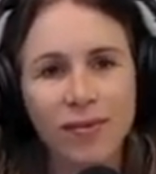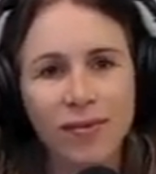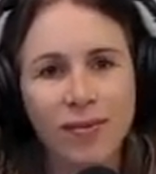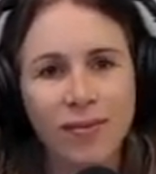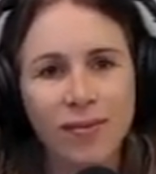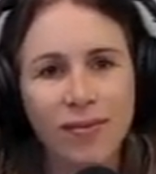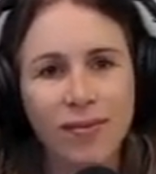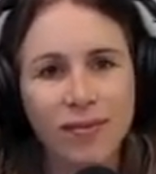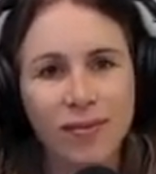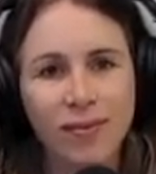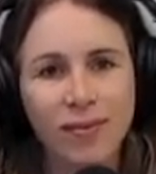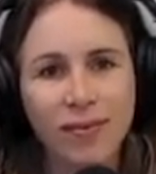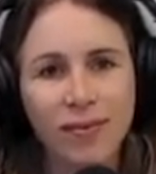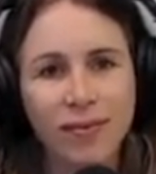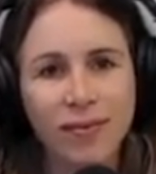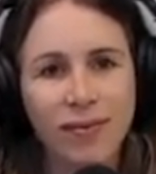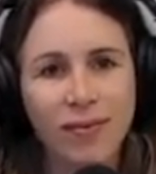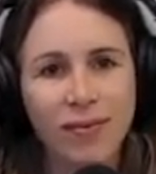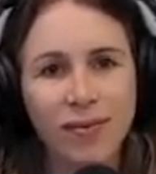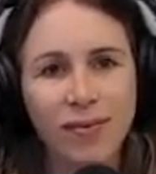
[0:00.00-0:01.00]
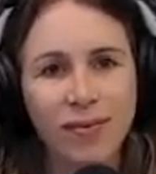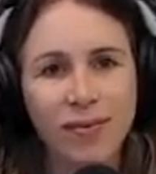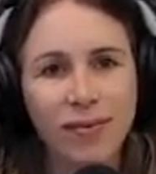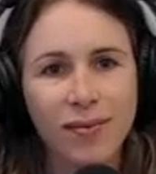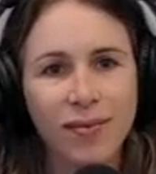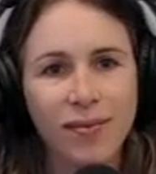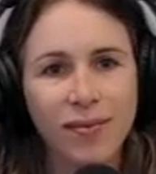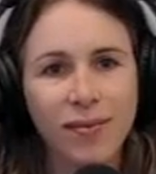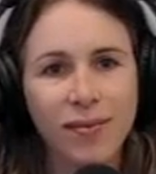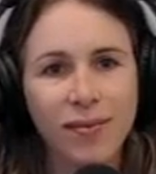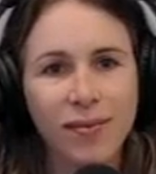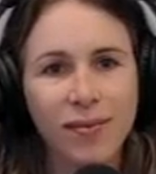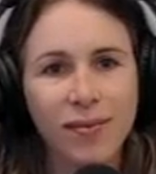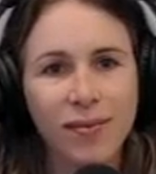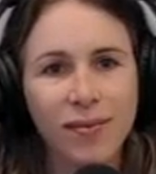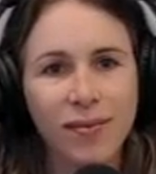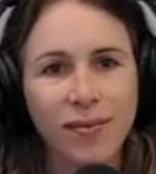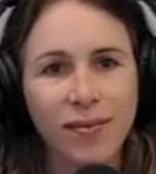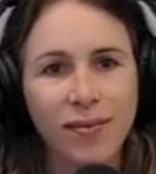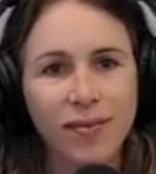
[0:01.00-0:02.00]

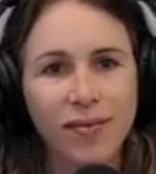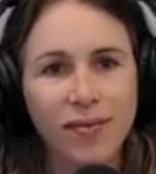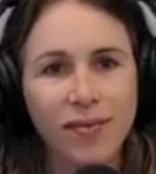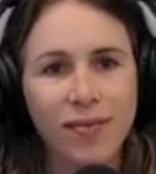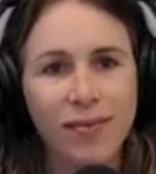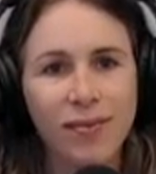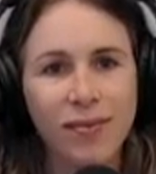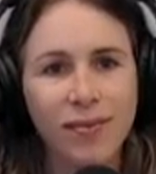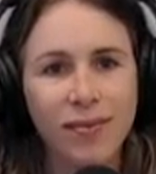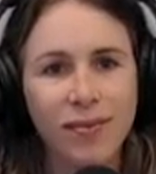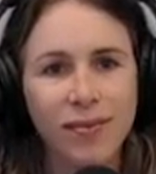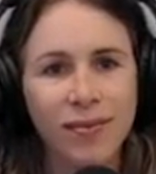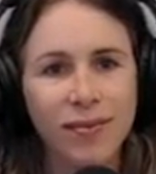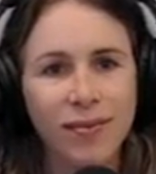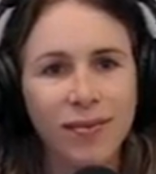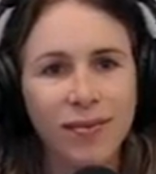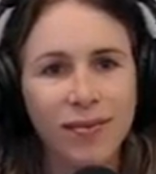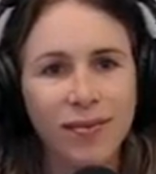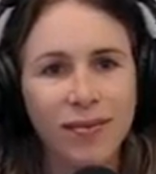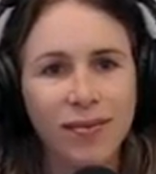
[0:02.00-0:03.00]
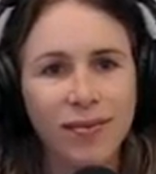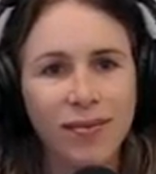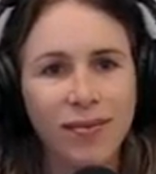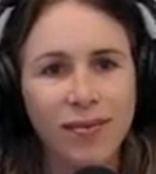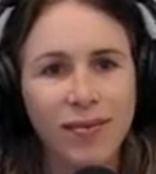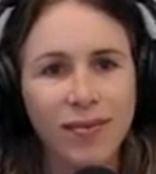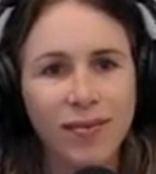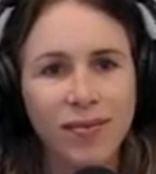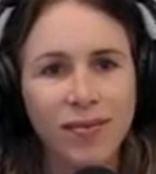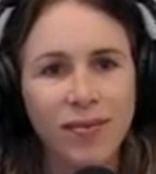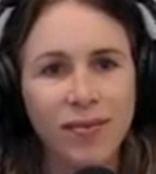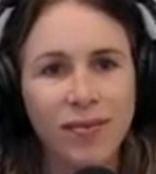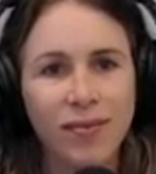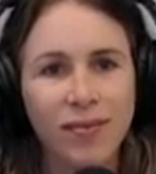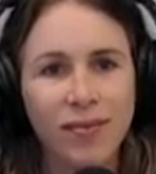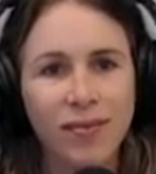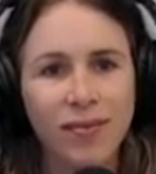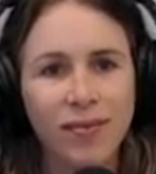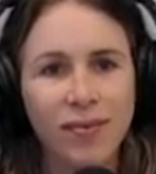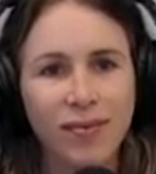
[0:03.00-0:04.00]

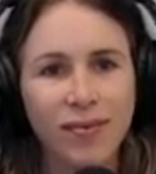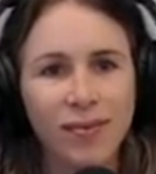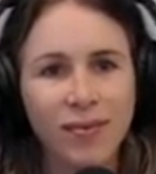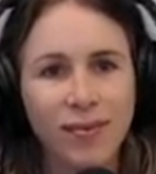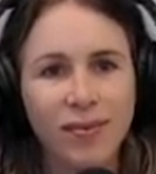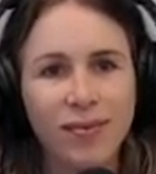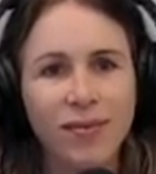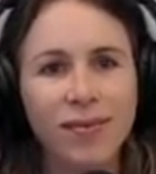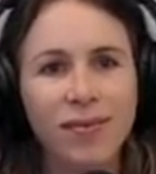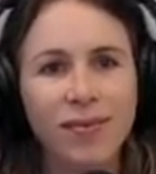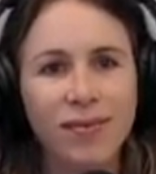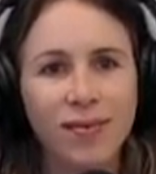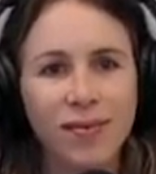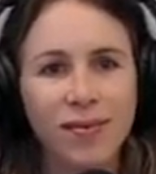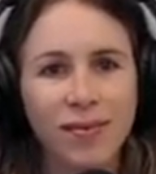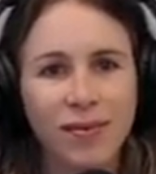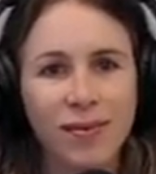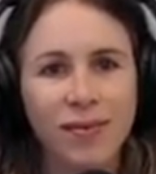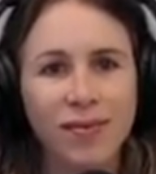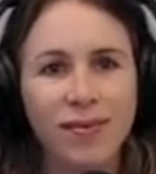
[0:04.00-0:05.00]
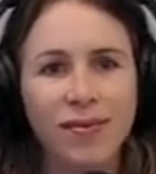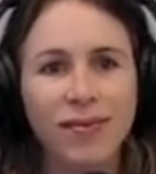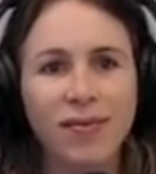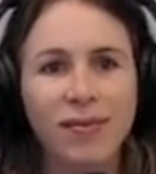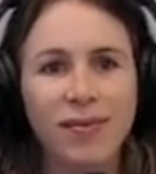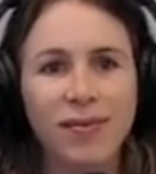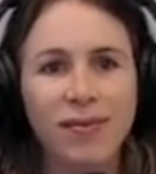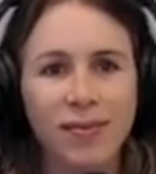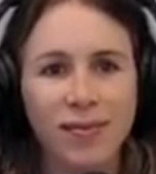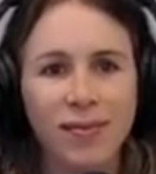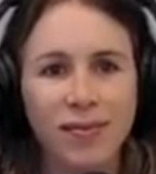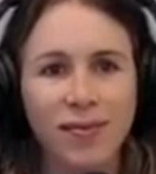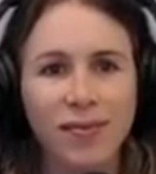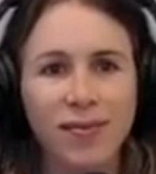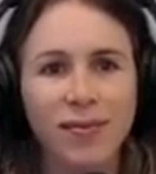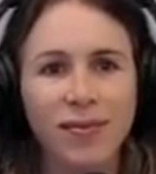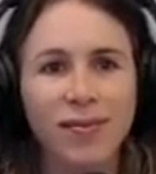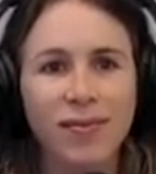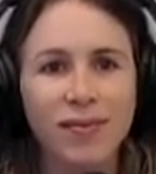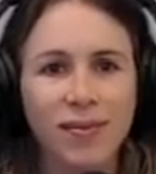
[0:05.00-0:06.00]

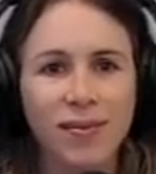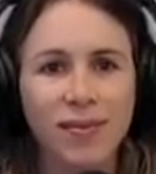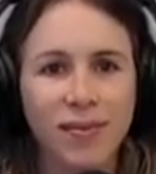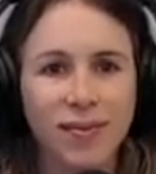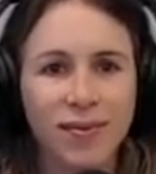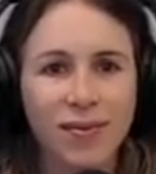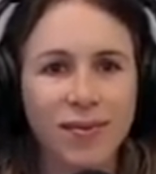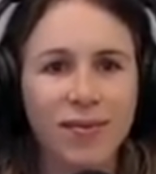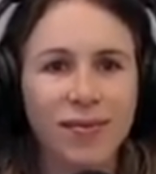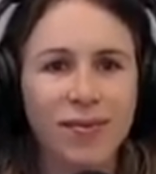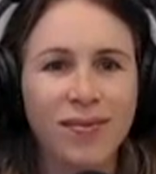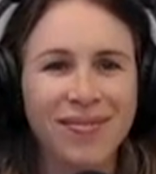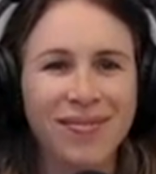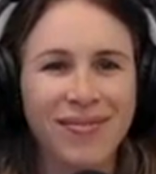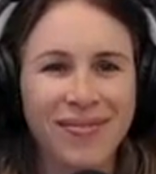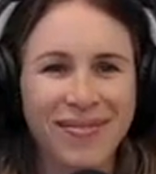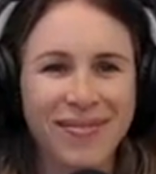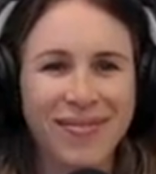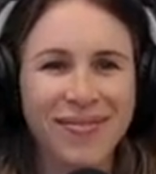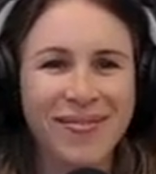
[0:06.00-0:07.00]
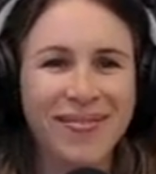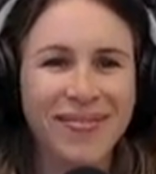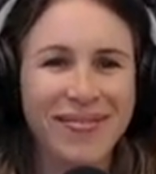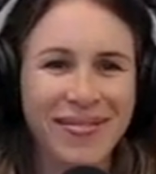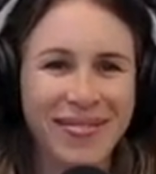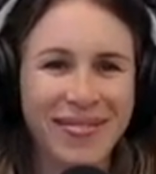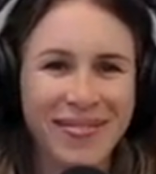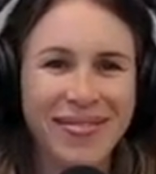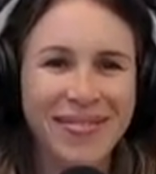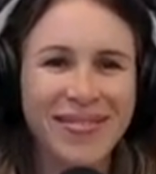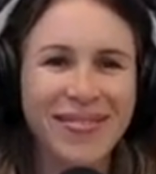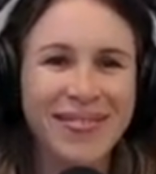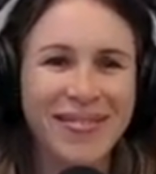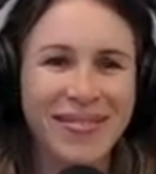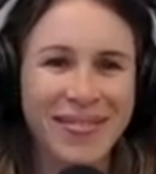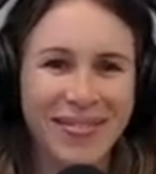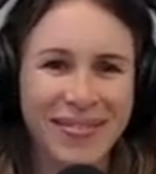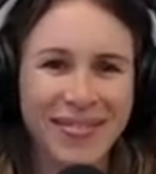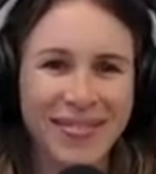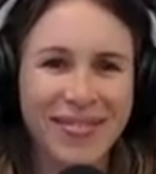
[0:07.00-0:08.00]
[no speech]